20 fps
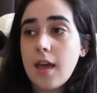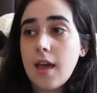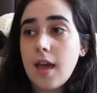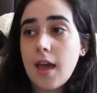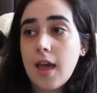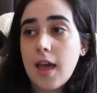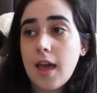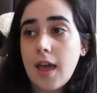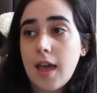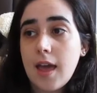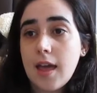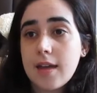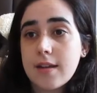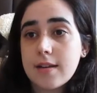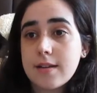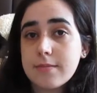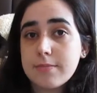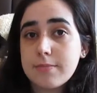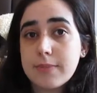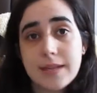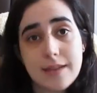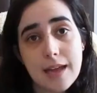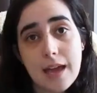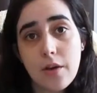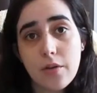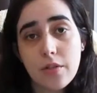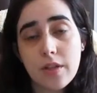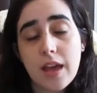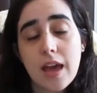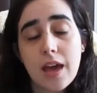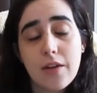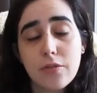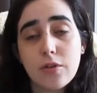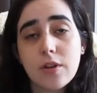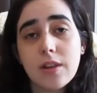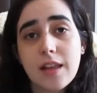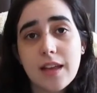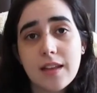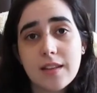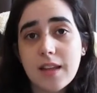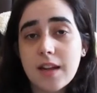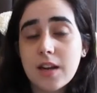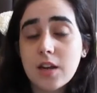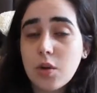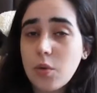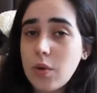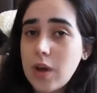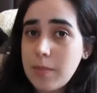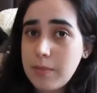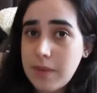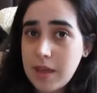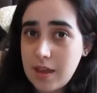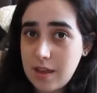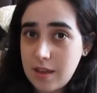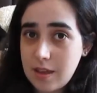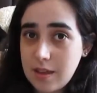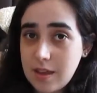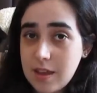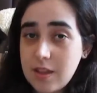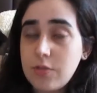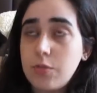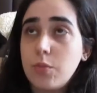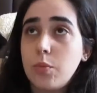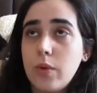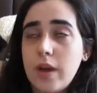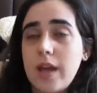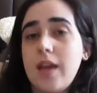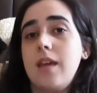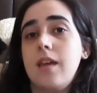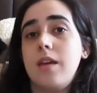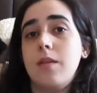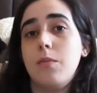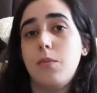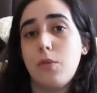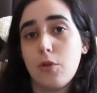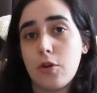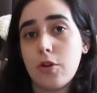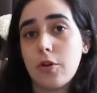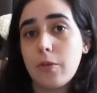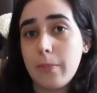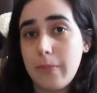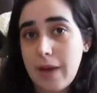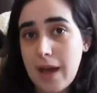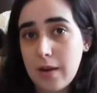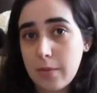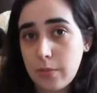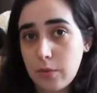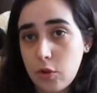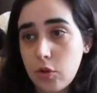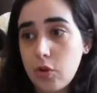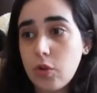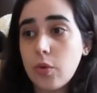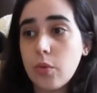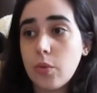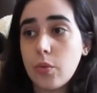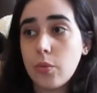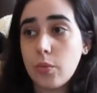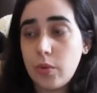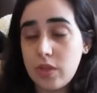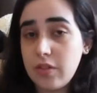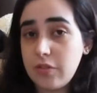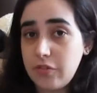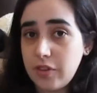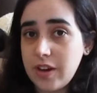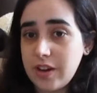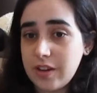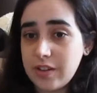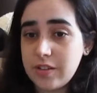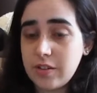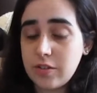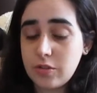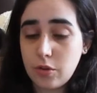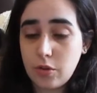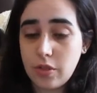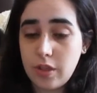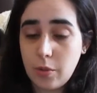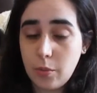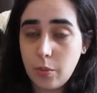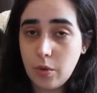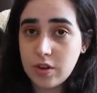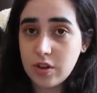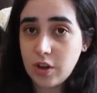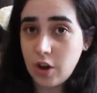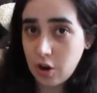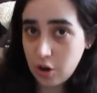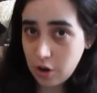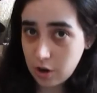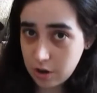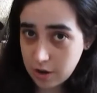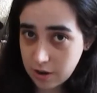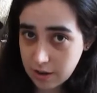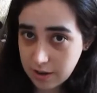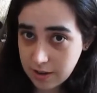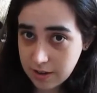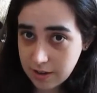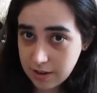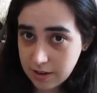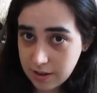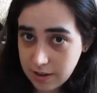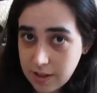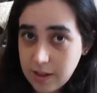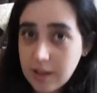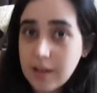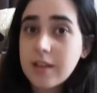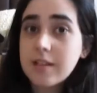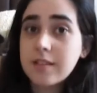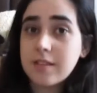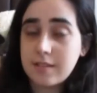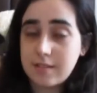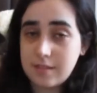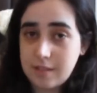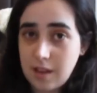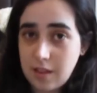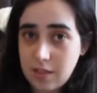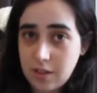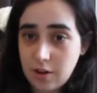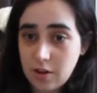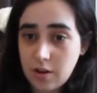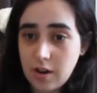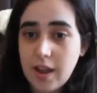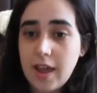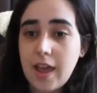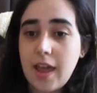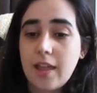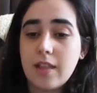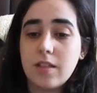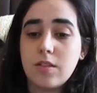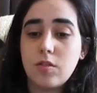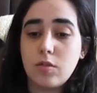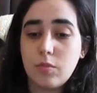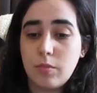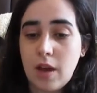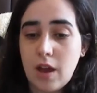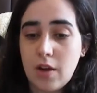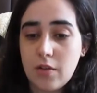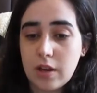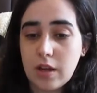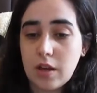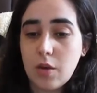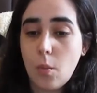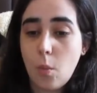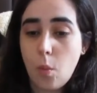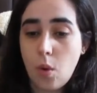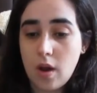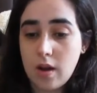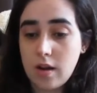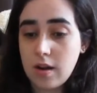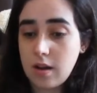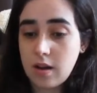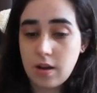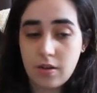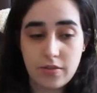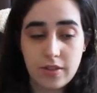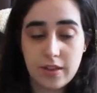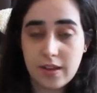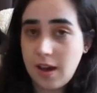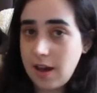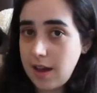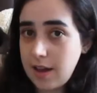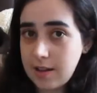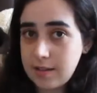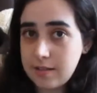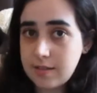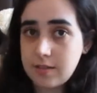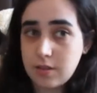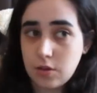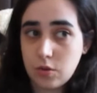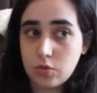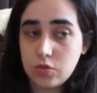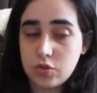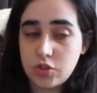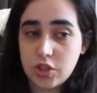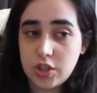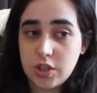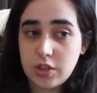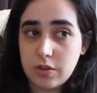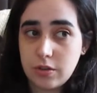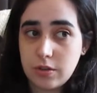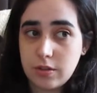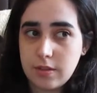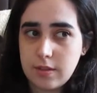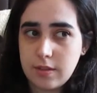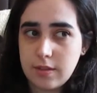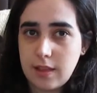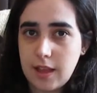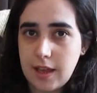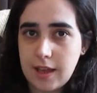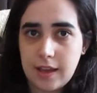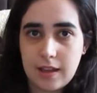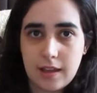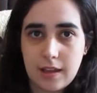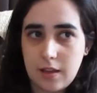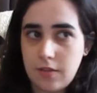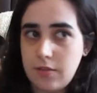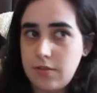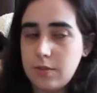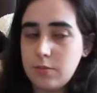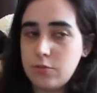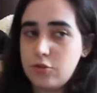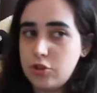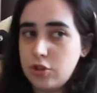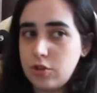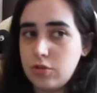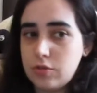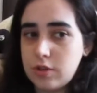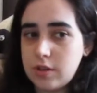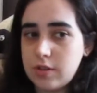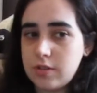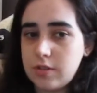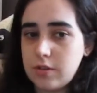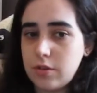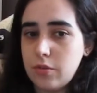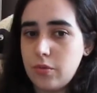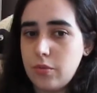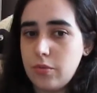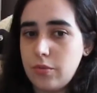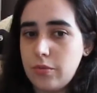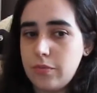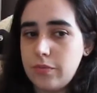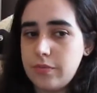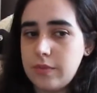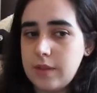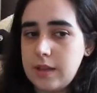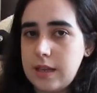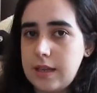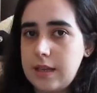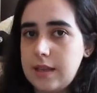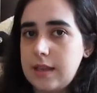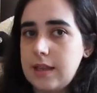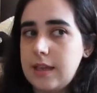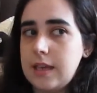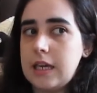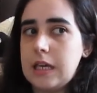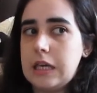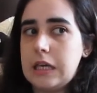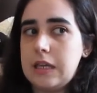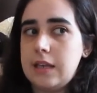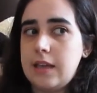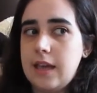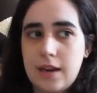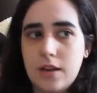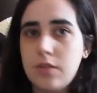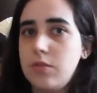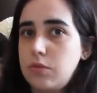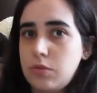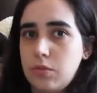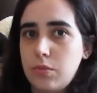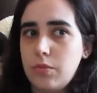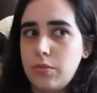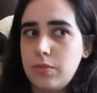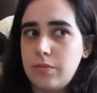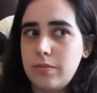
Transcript: But now they have realized that Noemi is way more compatible with the fungus, so they want her to stay there and to marry one of the guys, so she could, like, give them children, so he can, like, get into